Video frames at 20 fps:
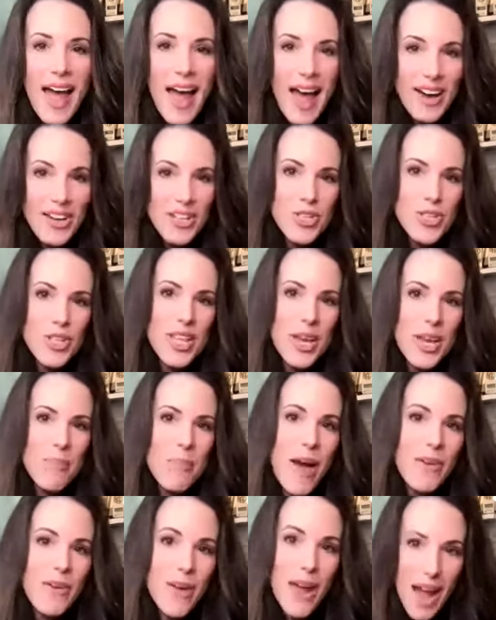actually
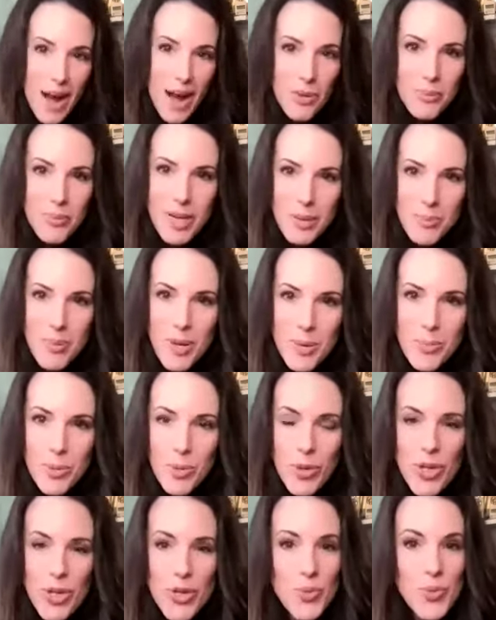about how many
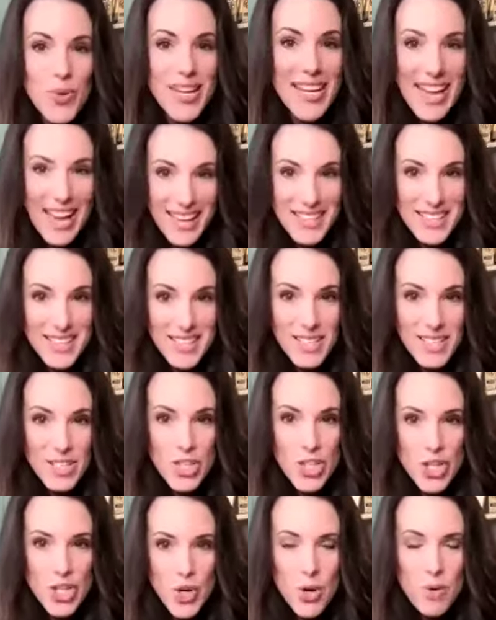people you get
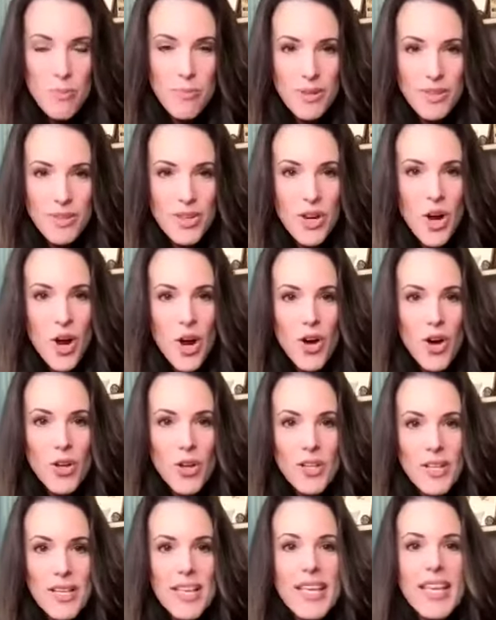to show up on the
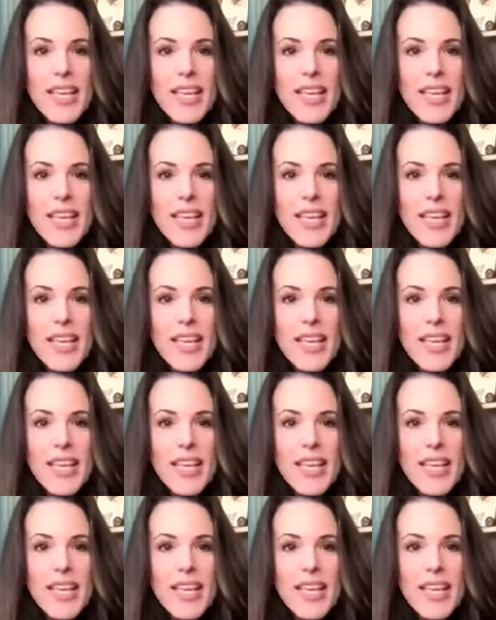call.